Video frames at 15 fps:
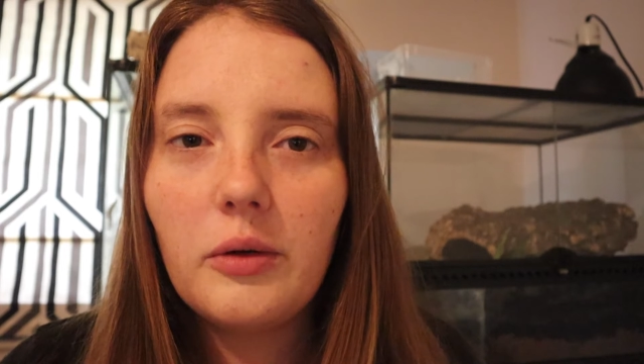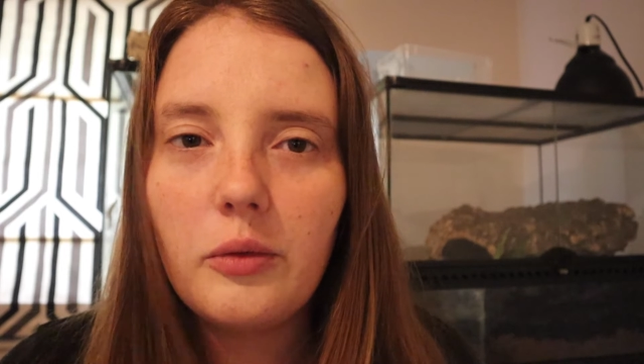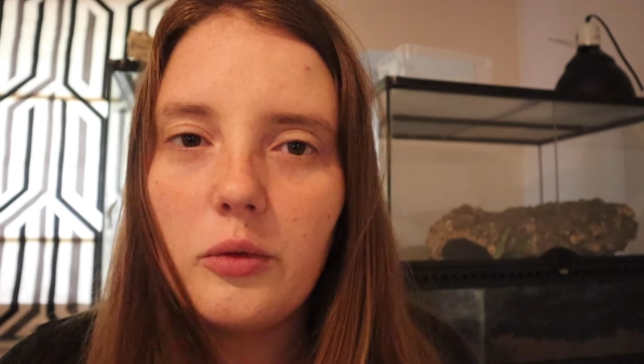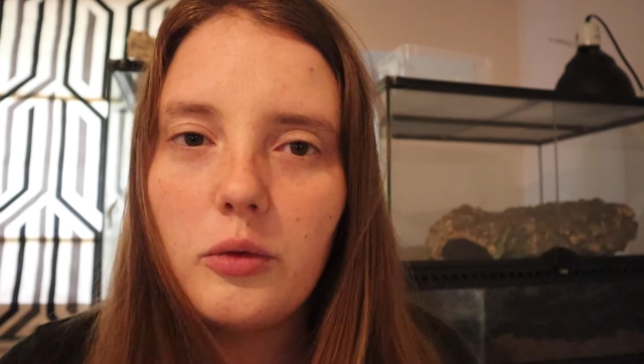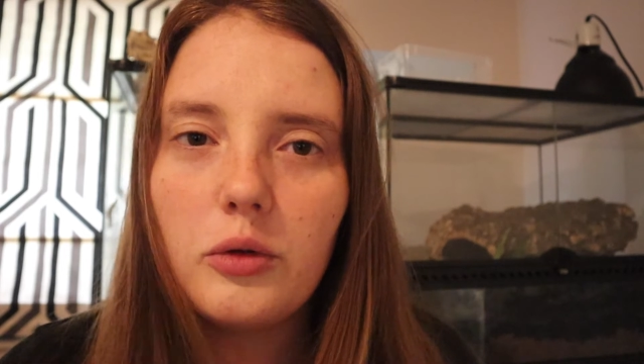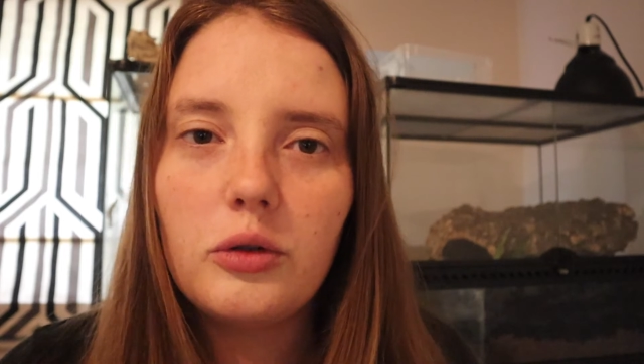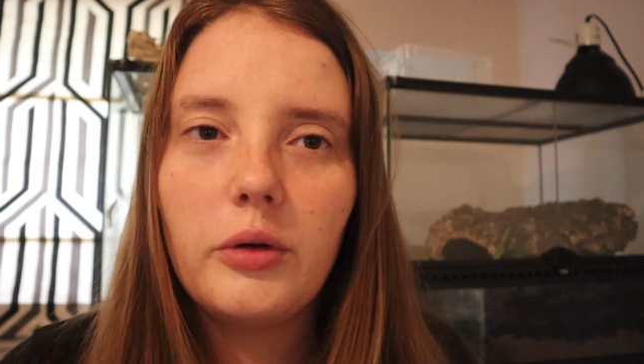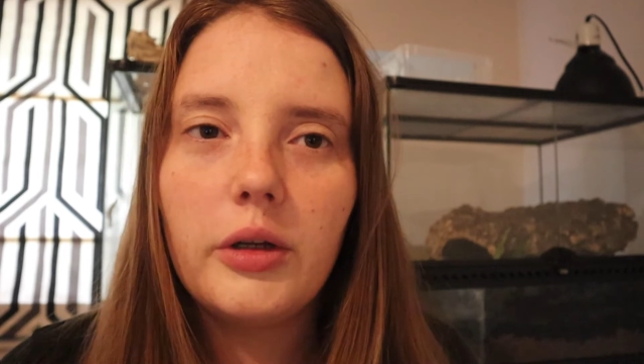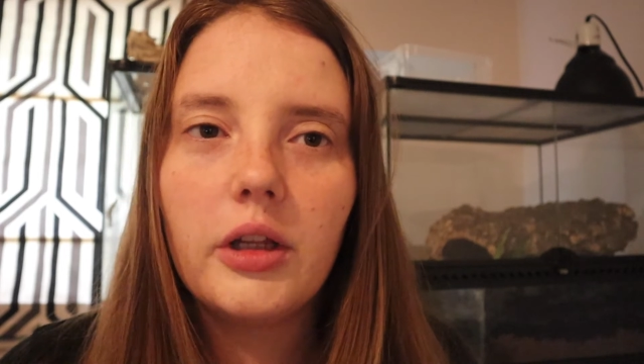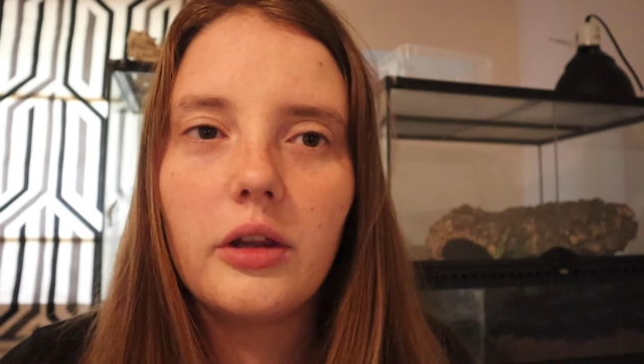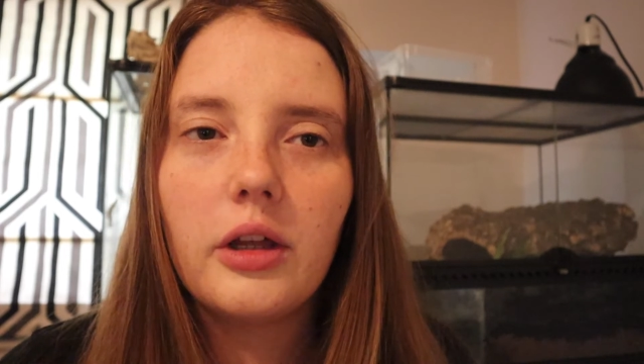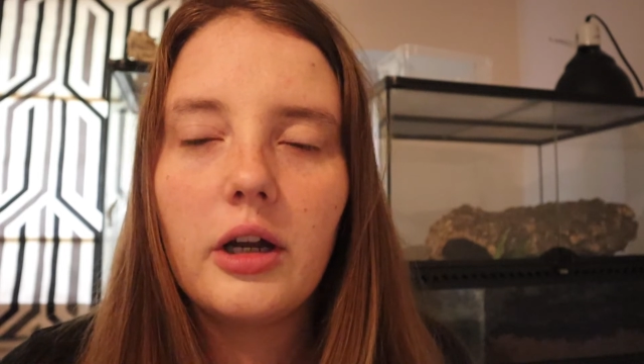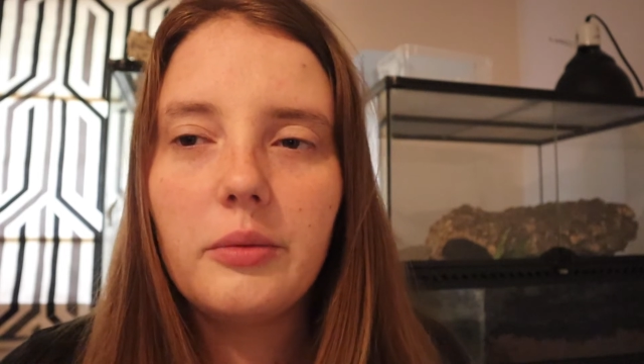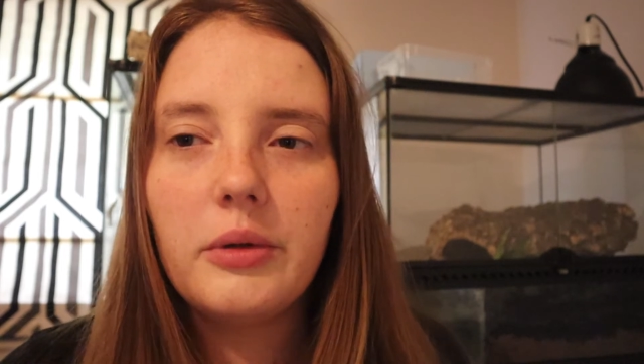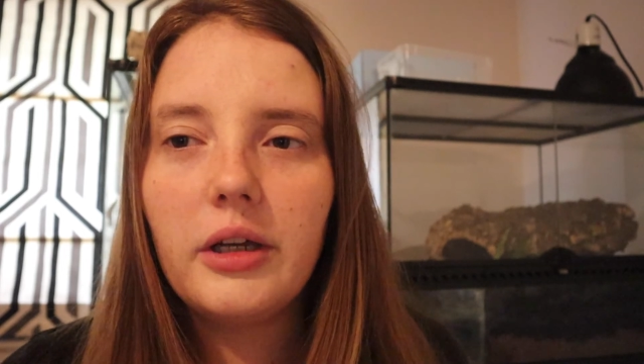will do another
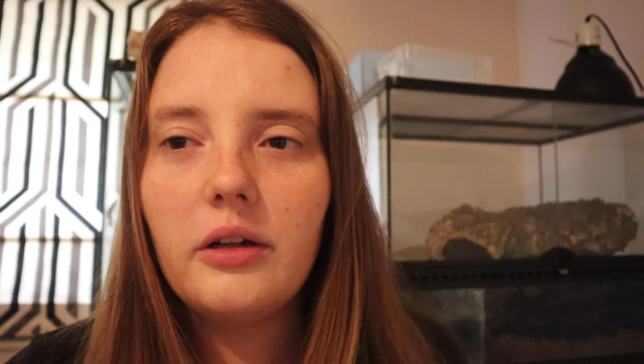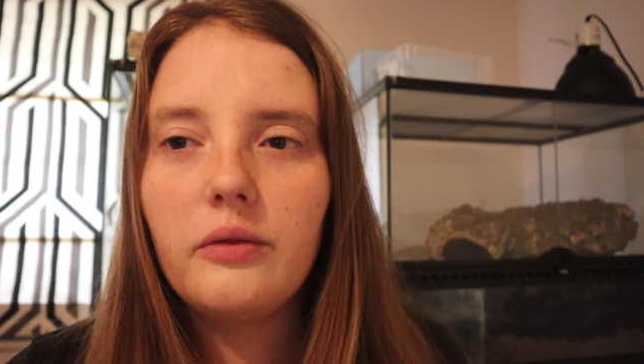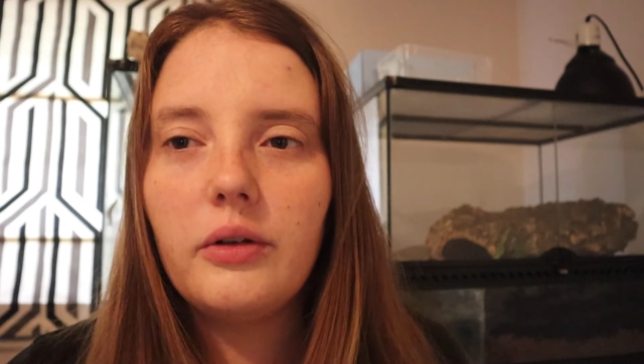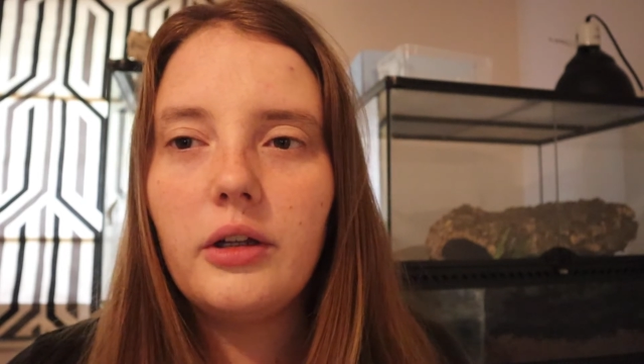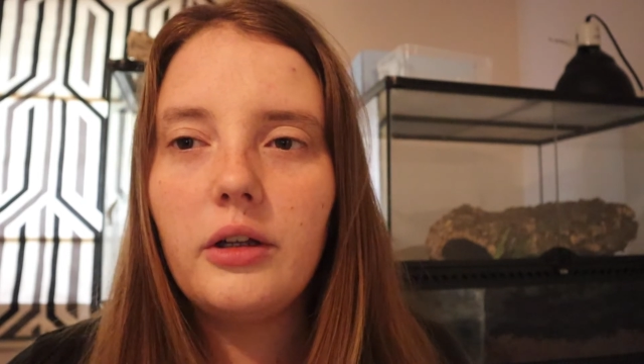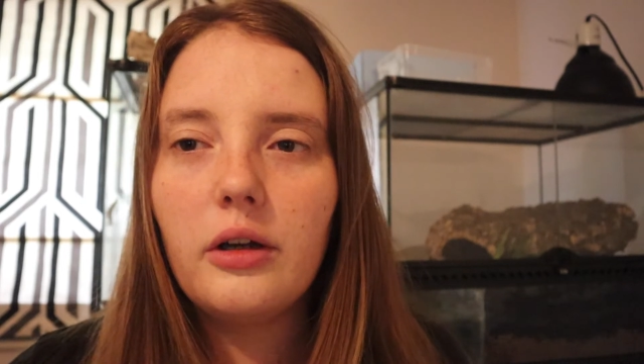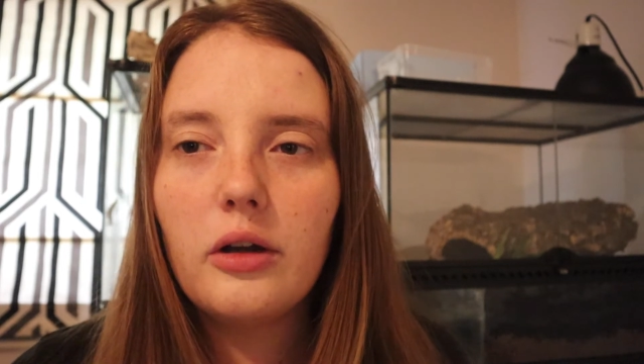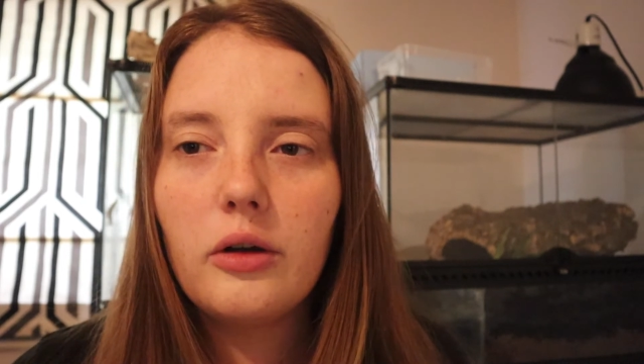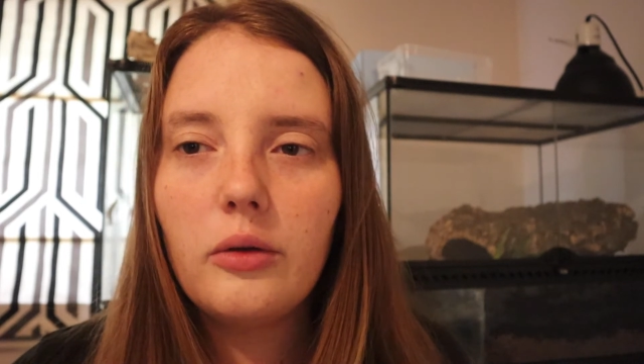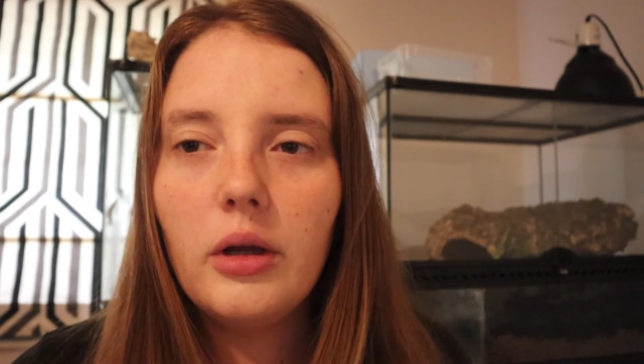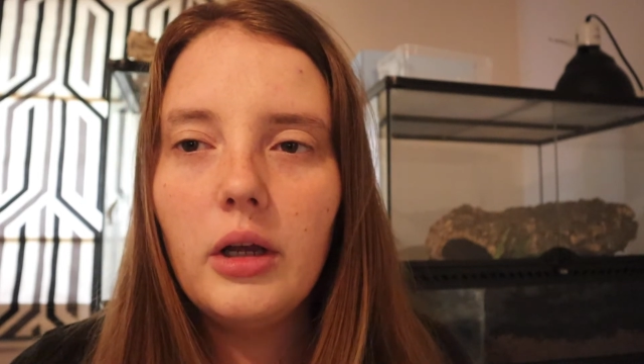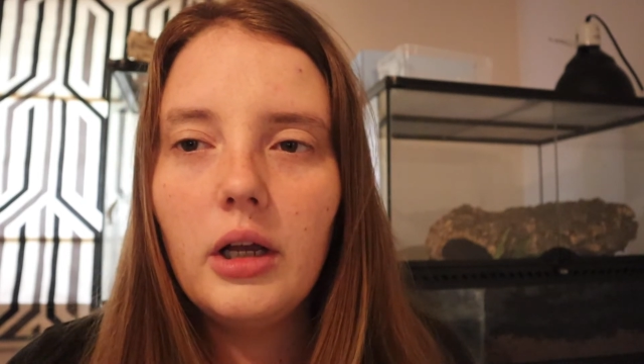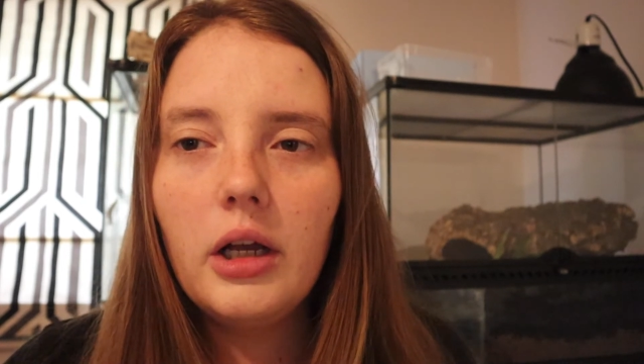updated video